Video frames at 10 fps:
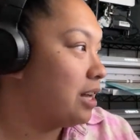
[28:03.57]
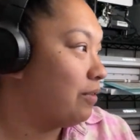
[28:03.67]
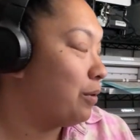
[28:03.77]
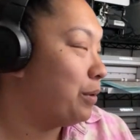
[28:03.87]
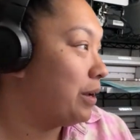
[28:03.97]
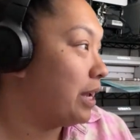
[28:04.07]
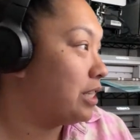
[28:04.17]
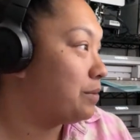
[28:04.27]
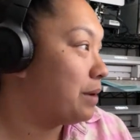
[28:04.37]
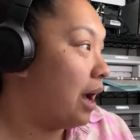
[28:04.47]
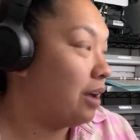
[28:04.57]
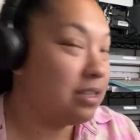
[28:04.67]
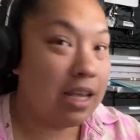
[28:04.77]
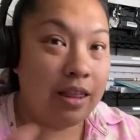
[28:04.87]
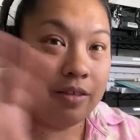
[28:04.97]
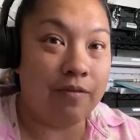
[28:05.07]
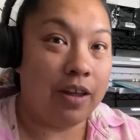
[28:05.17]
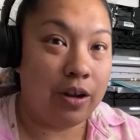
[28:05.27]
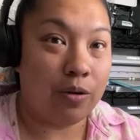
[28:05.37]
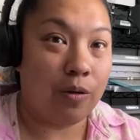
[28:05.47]
Not communication, but how's like the
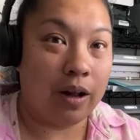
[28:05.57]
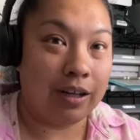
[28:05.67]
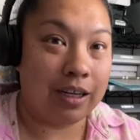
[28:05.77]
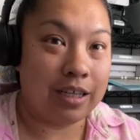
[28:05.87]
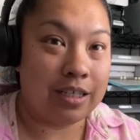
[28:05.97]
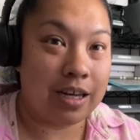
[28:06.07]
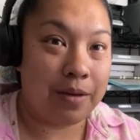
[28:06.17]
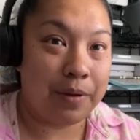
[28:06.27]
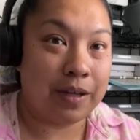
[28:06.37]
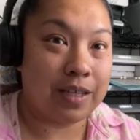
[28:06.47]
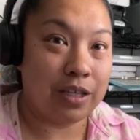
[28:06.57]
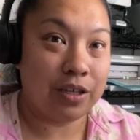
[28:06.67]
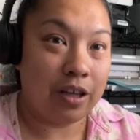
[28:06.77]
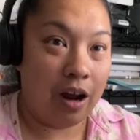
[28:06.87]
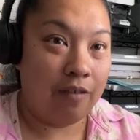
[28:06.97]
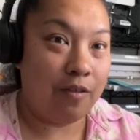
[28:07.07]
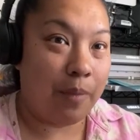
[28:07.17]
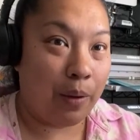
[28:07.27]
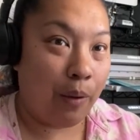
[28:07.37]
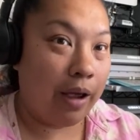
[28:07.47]
video quality today? Because I took it off of
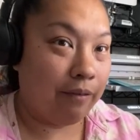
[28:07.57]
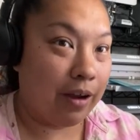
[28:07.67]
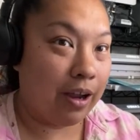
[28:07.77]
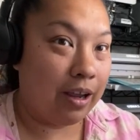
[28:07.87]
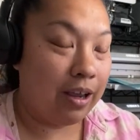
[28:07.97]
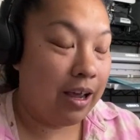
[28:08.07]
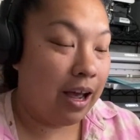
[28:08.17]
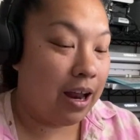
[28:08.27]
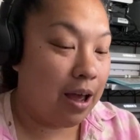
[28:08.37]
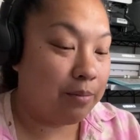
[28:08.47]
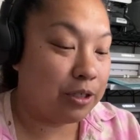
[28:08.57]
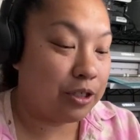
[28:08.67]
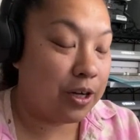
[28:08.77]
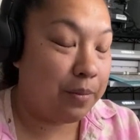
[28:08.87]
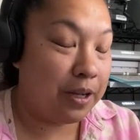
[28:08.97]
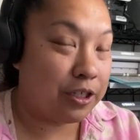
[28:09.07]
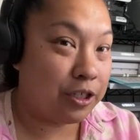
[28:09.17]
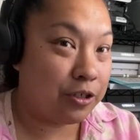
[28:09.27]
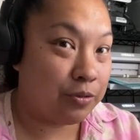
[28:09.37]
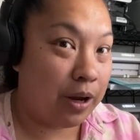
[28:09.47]
my Wi-Fi and I'm streaming
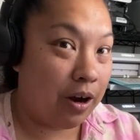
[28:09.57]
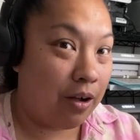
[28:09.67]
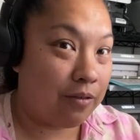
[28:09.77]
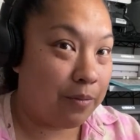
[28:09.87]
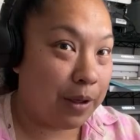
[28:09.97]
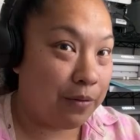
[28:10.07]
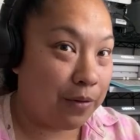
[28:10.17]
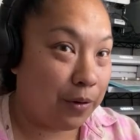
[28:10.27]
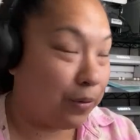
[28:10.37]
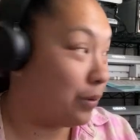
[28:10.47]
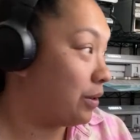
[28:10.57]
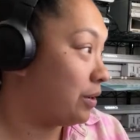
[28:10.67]
straight off of my phone.